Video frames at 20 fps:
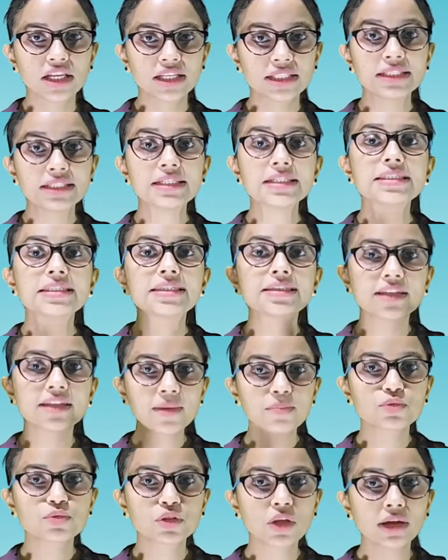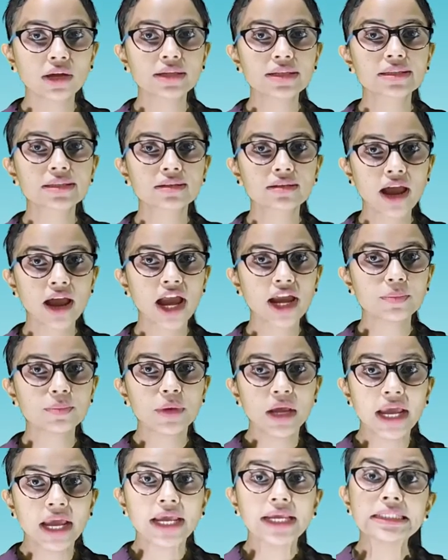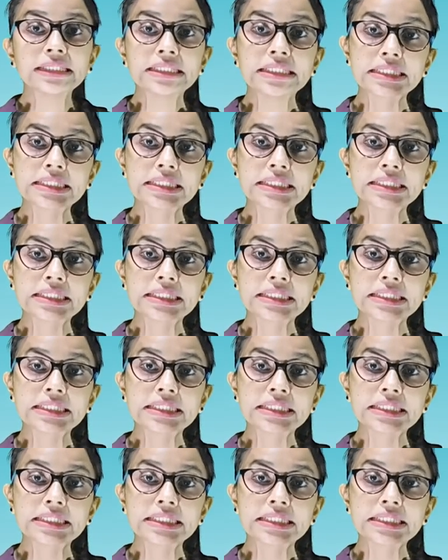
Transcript: These steps are described in